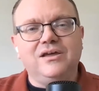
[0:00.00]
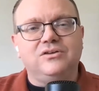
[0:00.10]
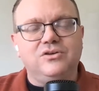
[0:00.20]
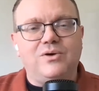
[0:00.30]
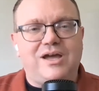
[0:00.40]

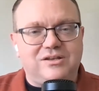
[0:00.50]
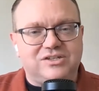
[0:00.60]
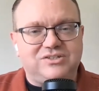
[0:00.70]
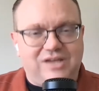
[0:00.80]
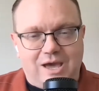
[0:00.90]
you had to
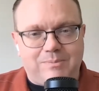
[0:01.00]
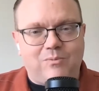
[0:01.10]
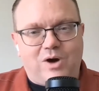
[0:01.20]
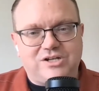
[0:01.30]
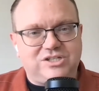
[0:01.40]
stay up and
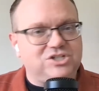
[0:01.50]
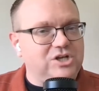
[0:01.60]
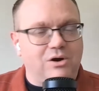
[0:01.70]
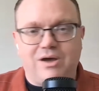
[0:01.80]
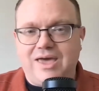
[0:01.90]
watch the show,
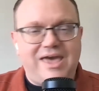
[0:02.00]
up.